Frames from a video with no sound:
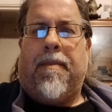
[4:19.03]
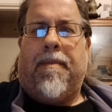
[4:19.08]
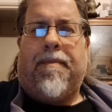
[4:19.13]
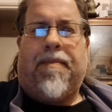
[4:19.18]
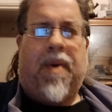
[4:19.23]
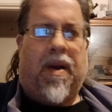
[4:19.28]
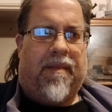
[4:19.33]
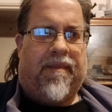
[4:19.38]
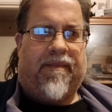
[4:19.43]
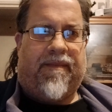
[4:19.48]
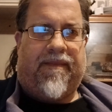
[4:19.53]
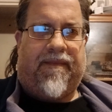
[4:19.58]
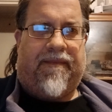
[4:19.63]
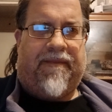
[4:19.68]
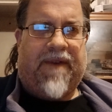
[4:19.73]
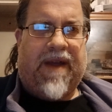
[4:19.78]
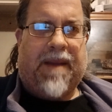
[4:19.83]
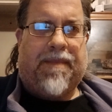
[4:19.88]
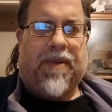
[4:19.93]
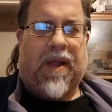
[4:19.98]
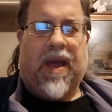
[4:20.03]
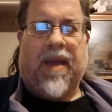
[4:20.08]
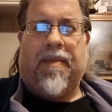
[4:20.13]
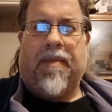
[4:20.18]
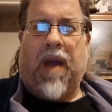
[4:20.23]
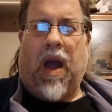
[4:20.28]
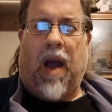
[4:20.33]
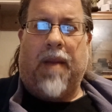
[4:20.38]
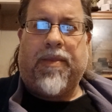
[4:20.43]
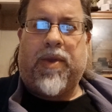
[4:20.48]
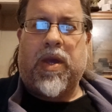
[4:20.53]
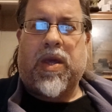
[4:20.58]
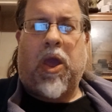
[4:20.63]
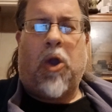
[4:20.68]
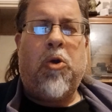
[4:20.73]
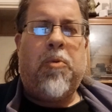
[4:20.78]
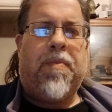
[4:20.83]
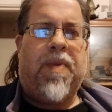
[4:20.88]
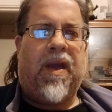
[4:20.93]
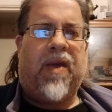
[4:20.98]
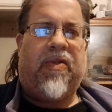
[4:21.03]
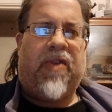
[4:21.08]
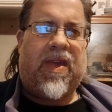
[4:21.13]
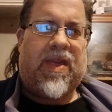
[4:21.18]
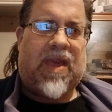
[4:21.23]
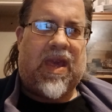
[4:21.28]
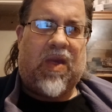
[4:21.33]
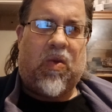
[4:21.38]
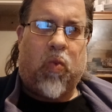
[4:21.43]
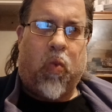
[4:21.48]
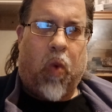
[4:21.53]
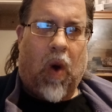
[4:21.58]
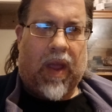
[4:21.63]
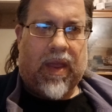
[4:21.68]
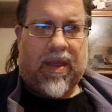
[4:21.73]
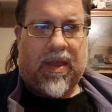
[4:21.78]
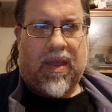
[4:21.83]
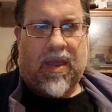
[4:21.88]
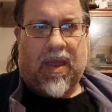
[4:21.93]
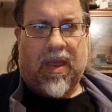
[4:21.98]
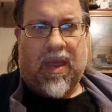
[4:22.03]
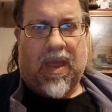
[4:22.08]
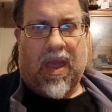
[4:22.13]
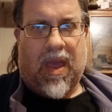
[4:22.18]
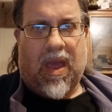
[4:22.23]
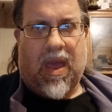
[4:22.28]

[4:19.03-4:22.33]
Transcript: But fair play. I'm just hoping this is one